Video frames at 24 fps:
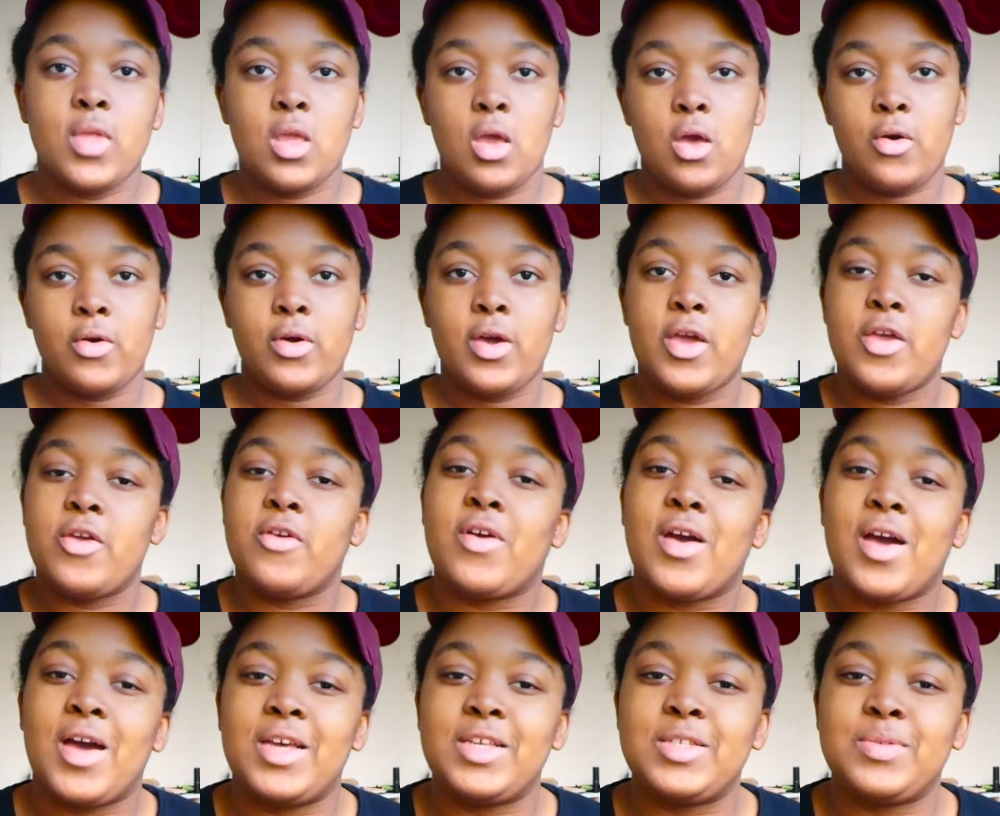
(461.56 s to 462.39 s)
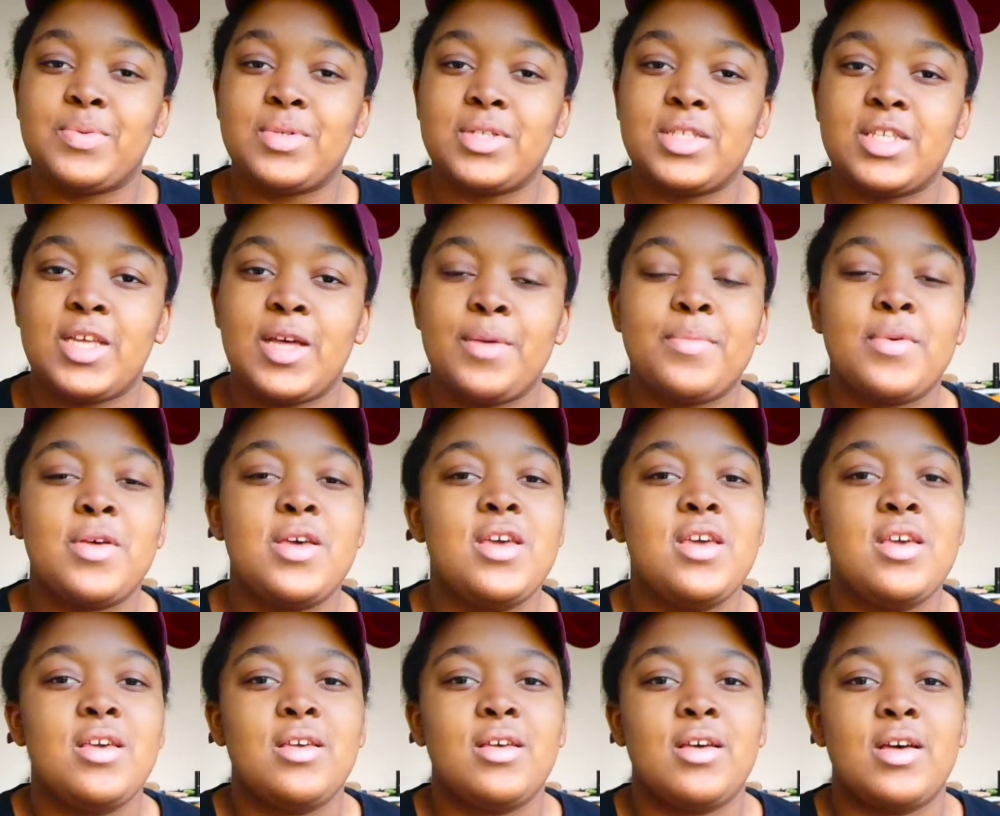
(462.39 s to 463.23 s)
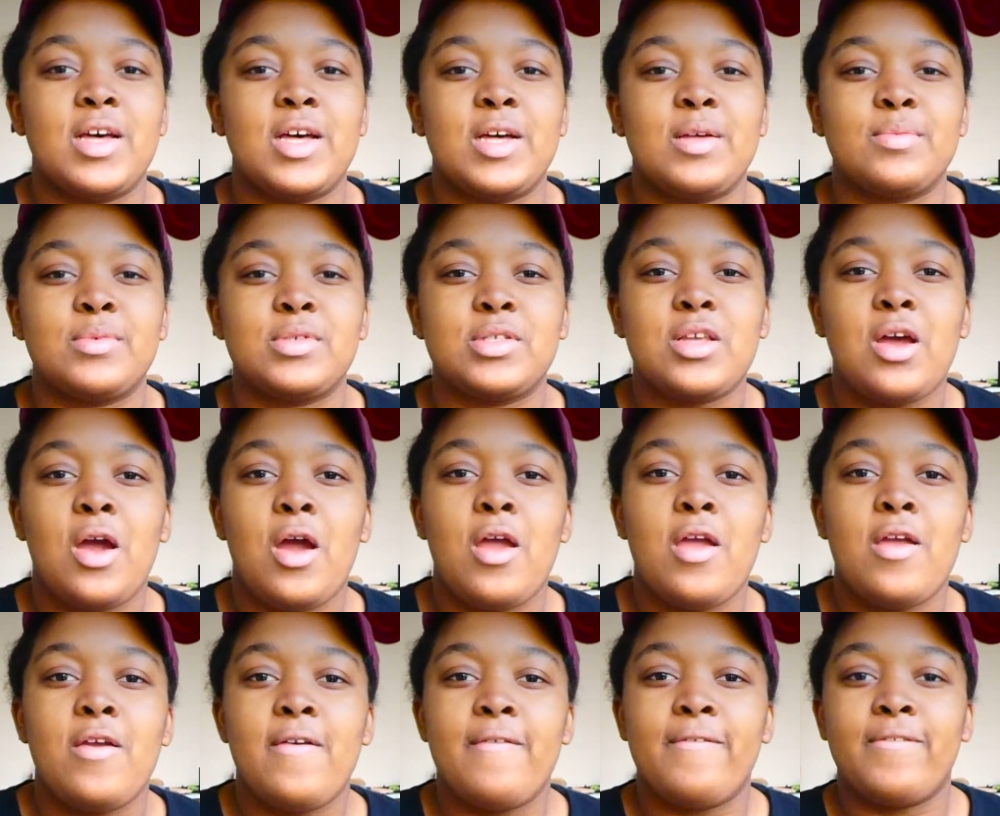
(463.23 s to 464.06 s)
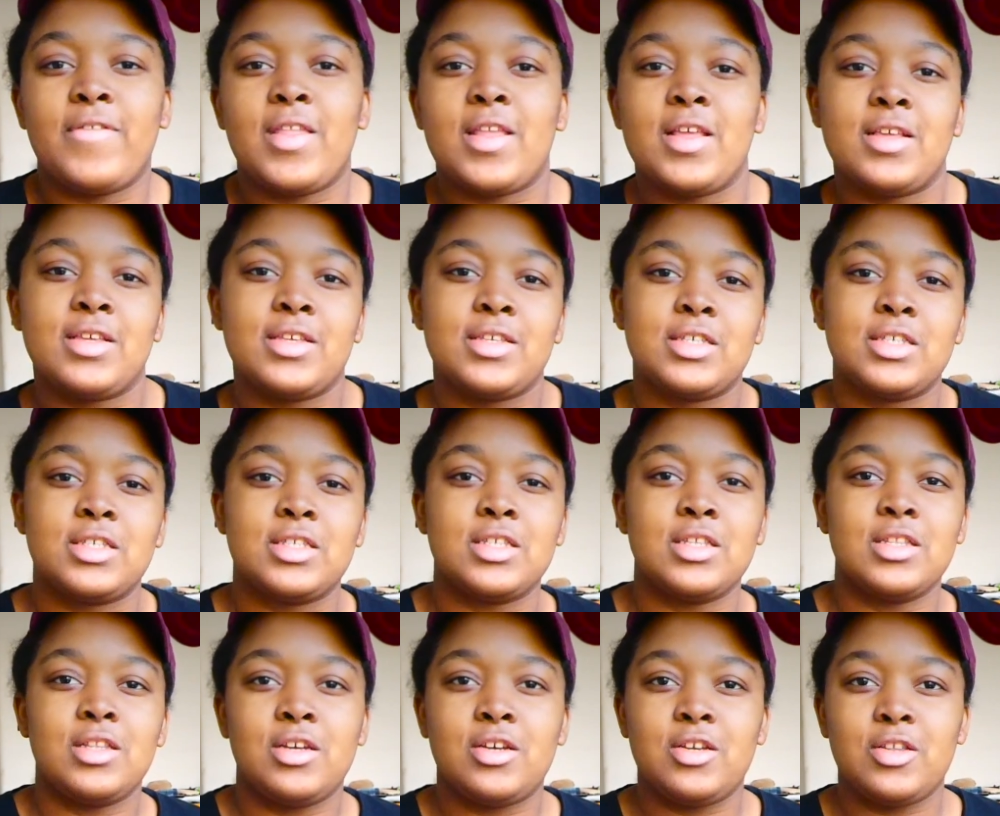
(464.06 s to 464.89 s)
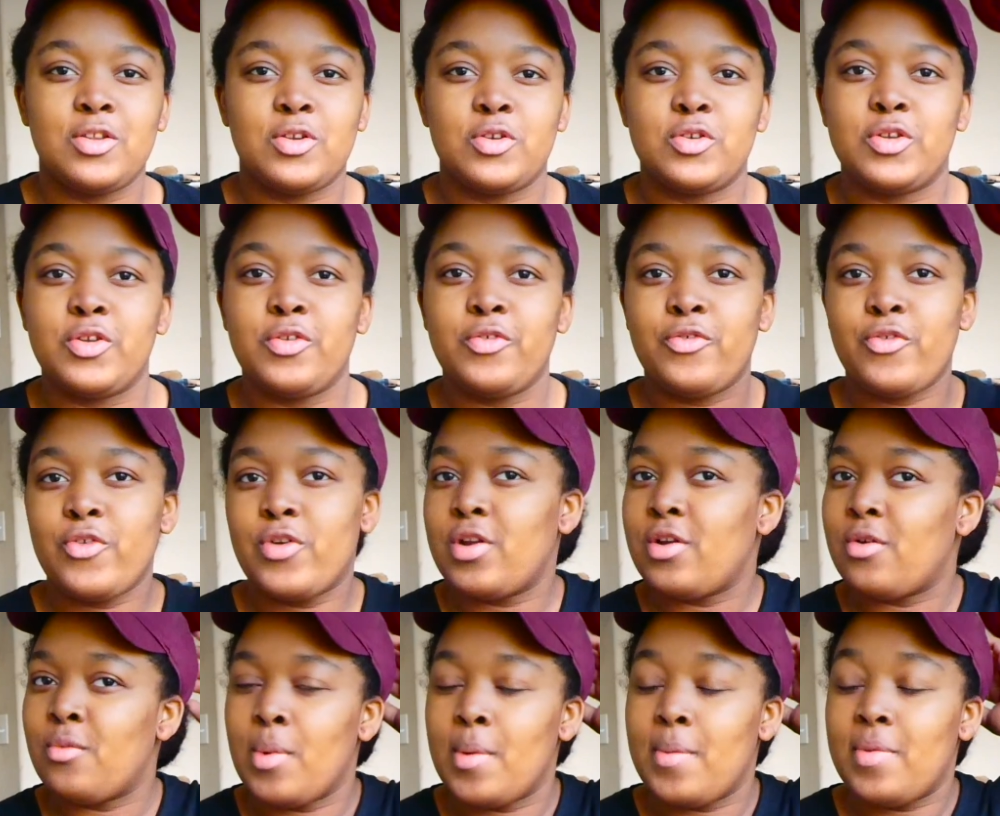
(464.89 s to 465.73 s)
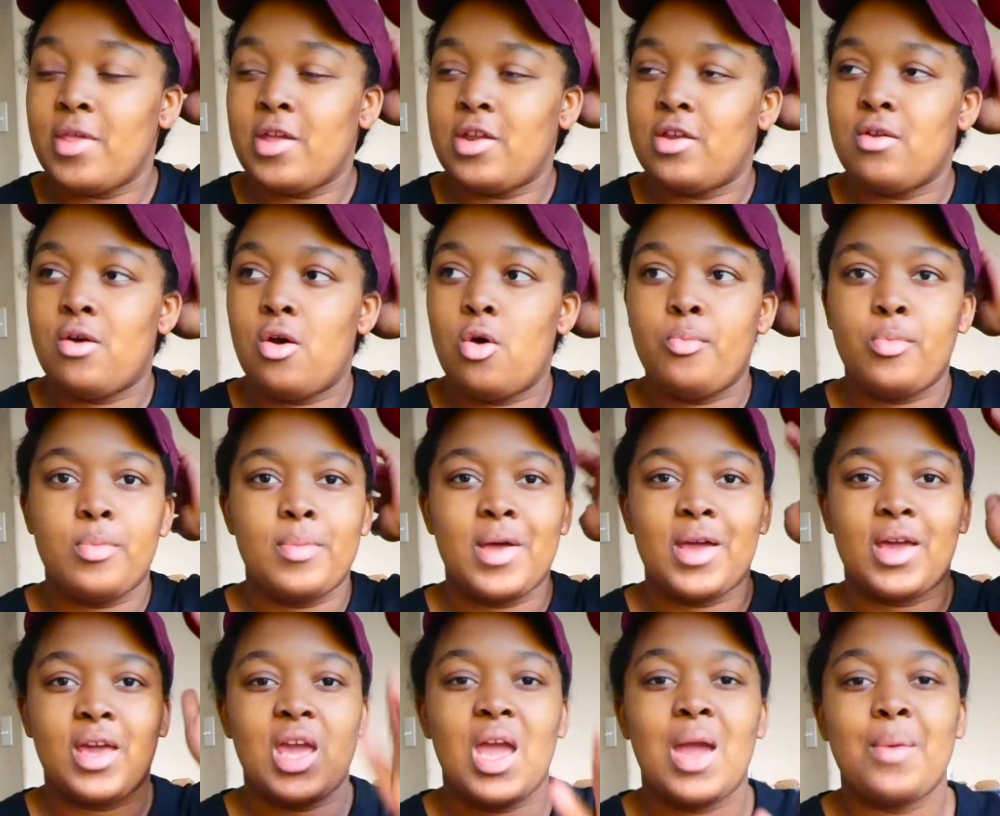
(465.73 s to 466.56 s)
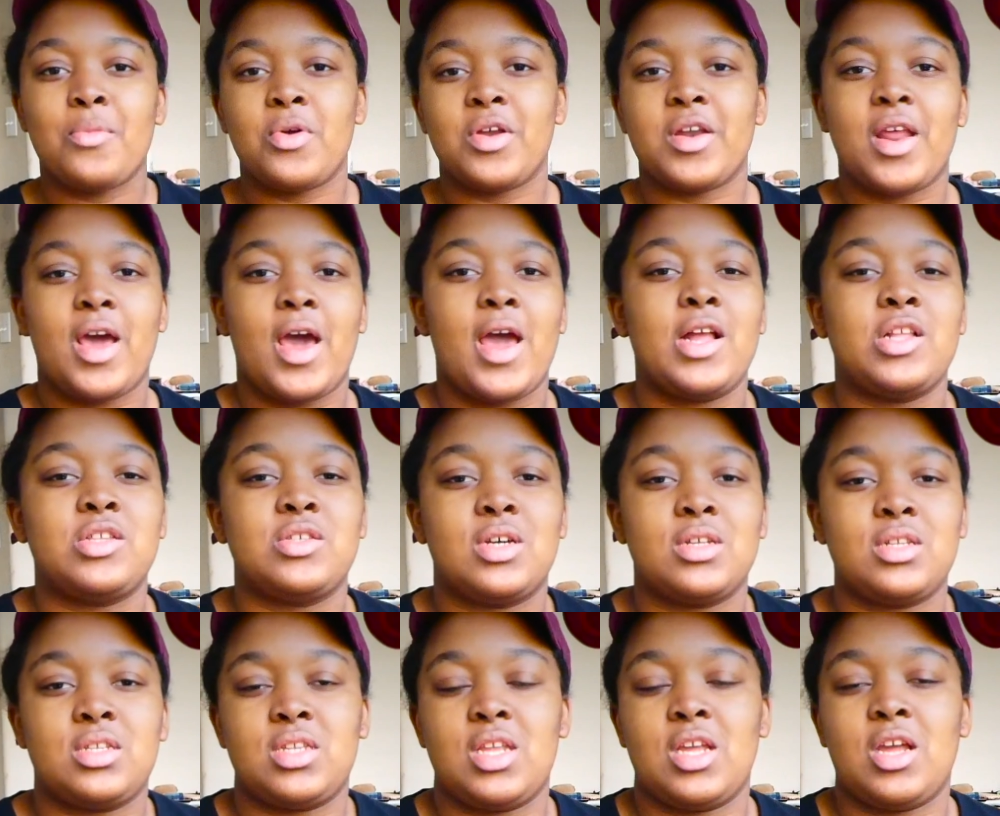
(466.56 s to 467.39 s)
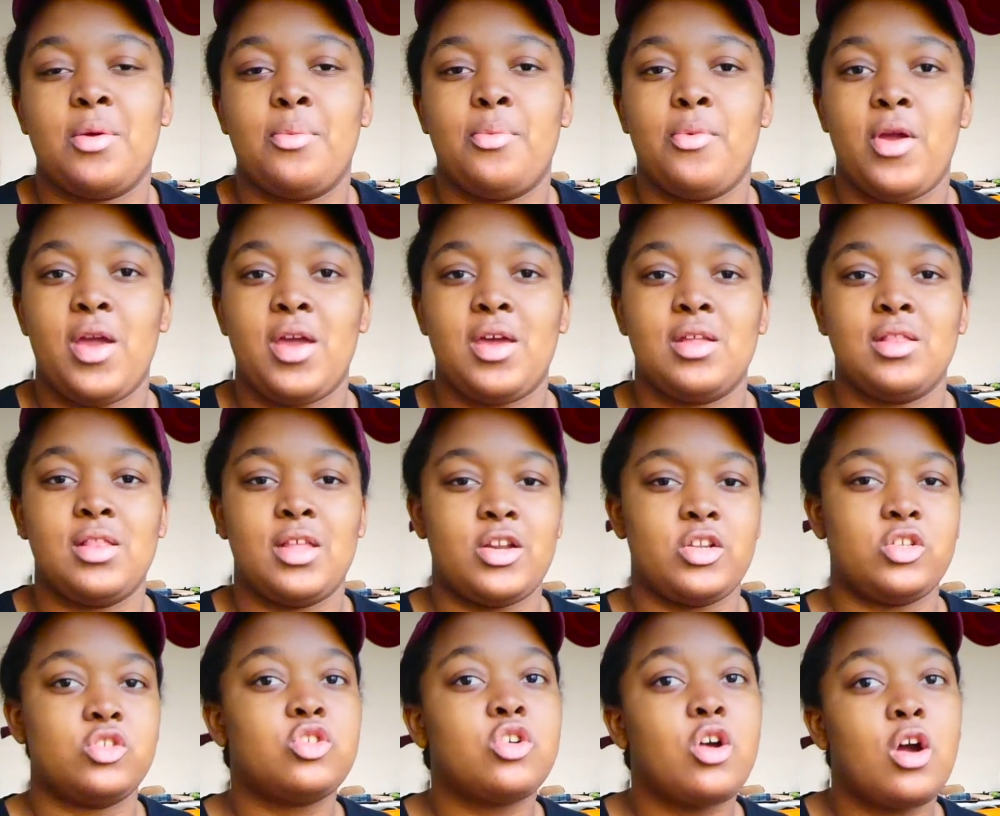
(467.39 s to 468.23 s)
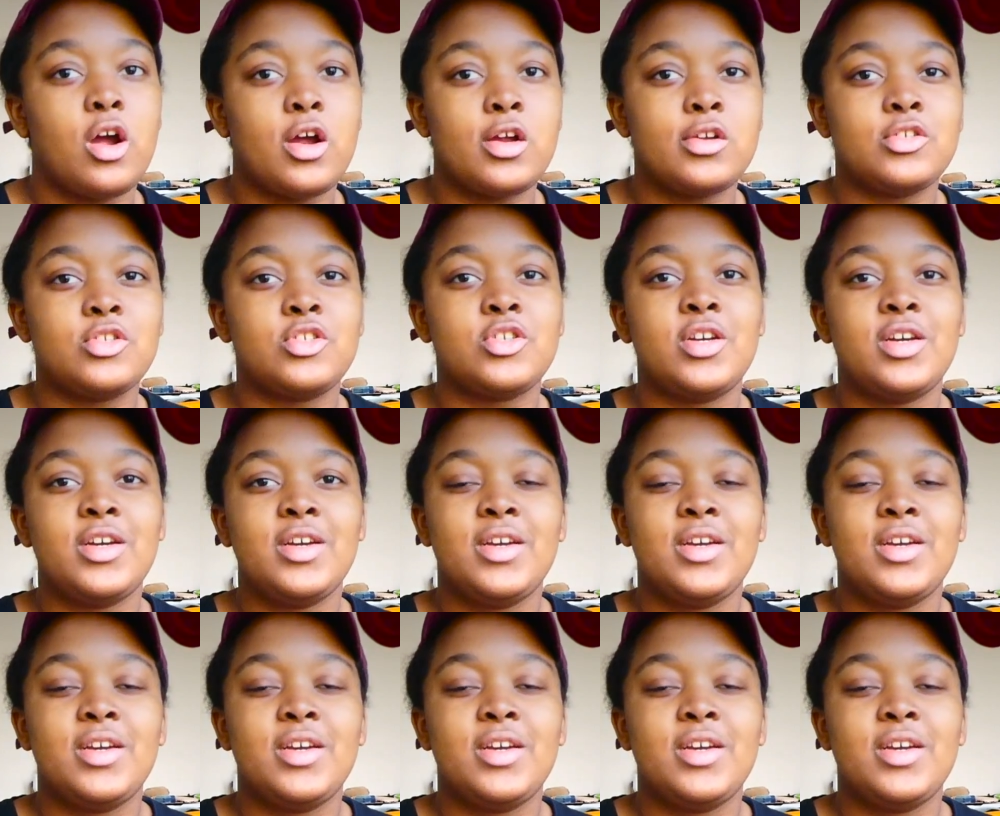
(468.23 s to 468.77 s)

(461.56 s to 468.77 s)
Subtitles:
Okay, you guys, what's up? Sorry if things look a little different. Maybe they don't. My camera died, so I had to take a break and let it charge.